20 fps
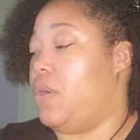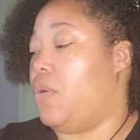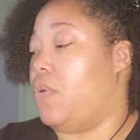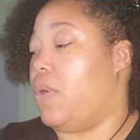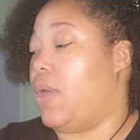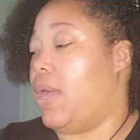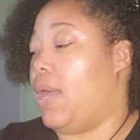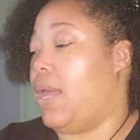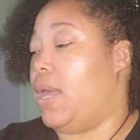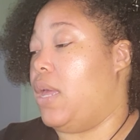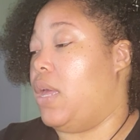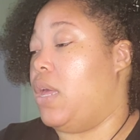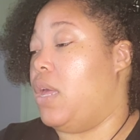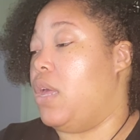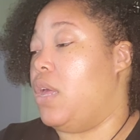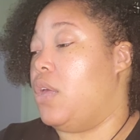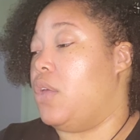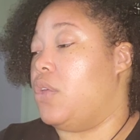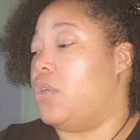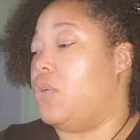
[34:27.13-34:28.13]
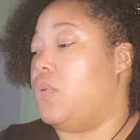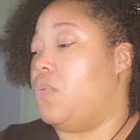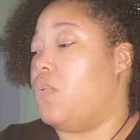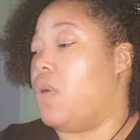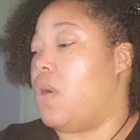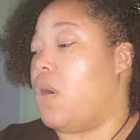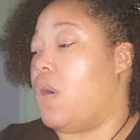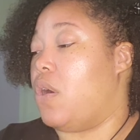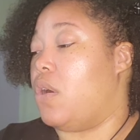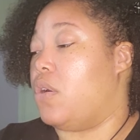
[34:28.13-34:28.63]
okay you
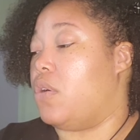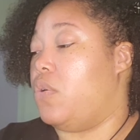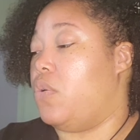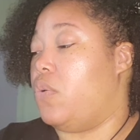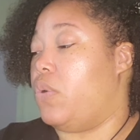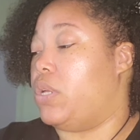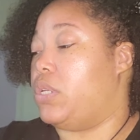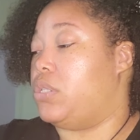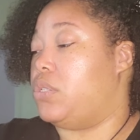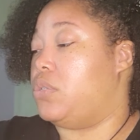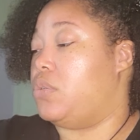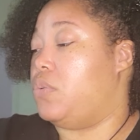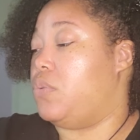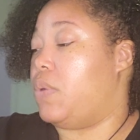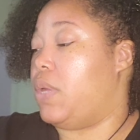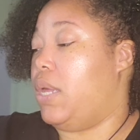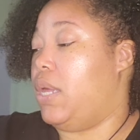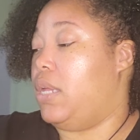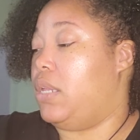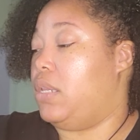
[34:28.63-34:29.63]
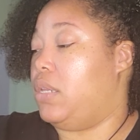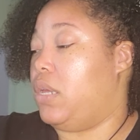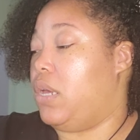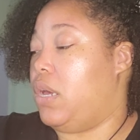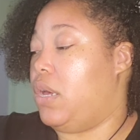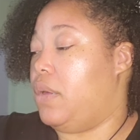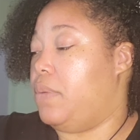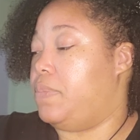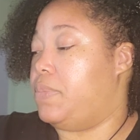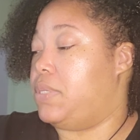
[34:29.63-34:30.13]
are going to end
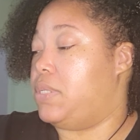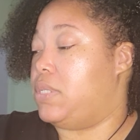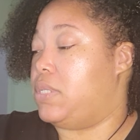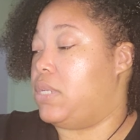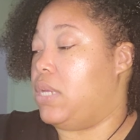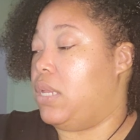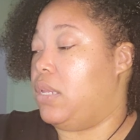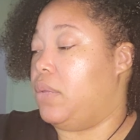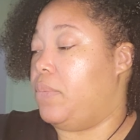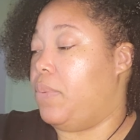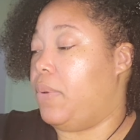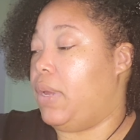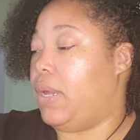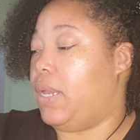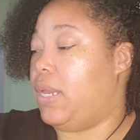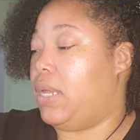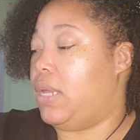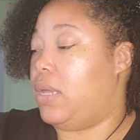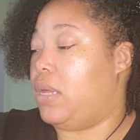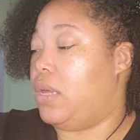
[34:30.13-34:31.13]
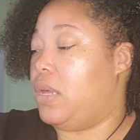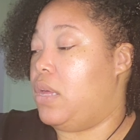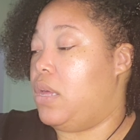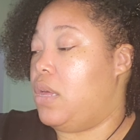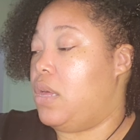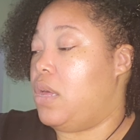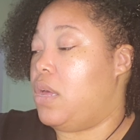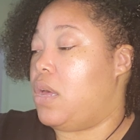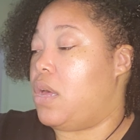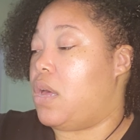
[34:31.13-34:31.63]
up celebrating
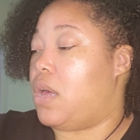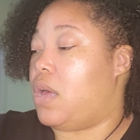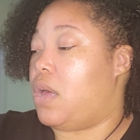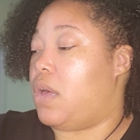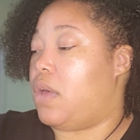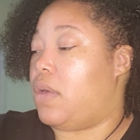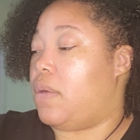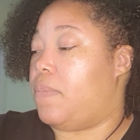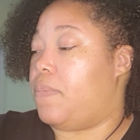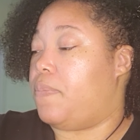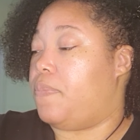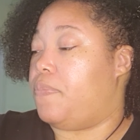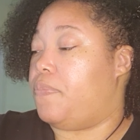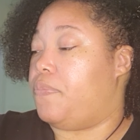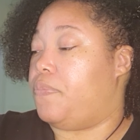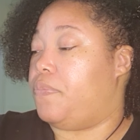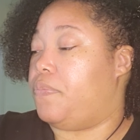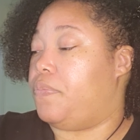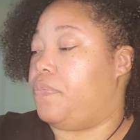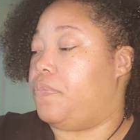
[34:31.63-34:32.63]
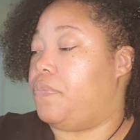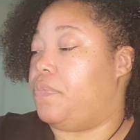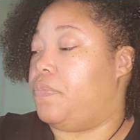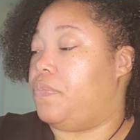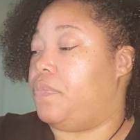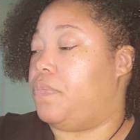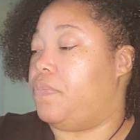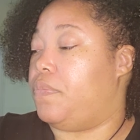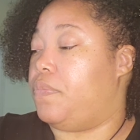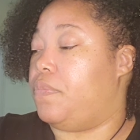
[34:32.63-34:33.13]
um,
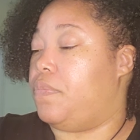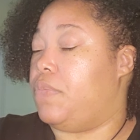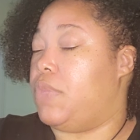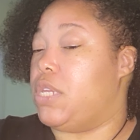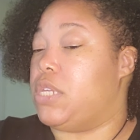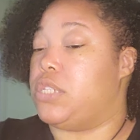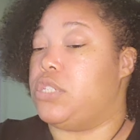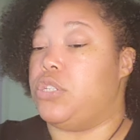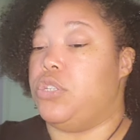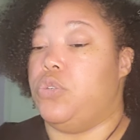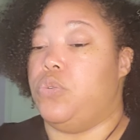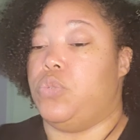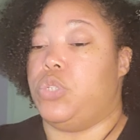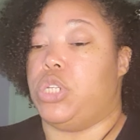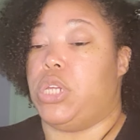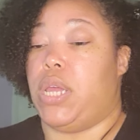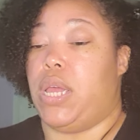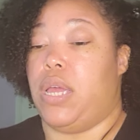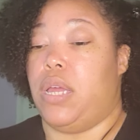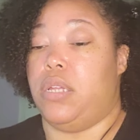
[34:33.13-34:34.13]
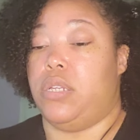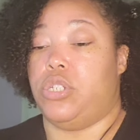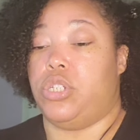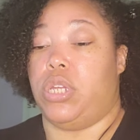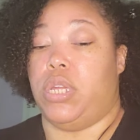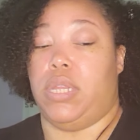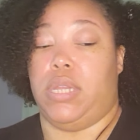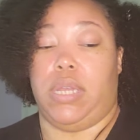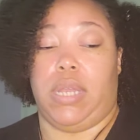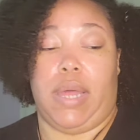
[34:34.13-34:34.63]
this new change
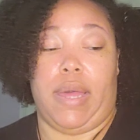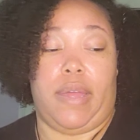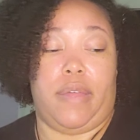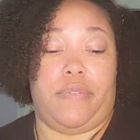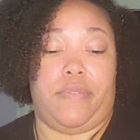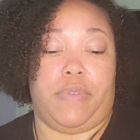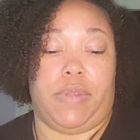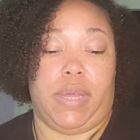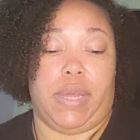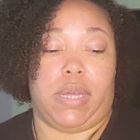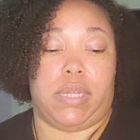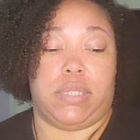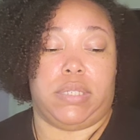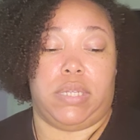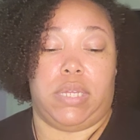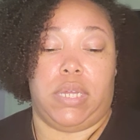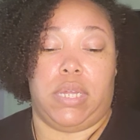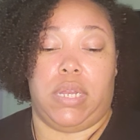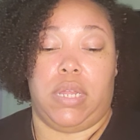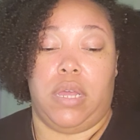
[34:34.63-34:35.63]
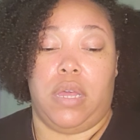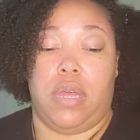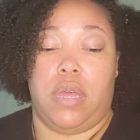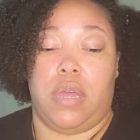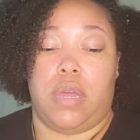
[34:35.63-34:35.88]
in life like I said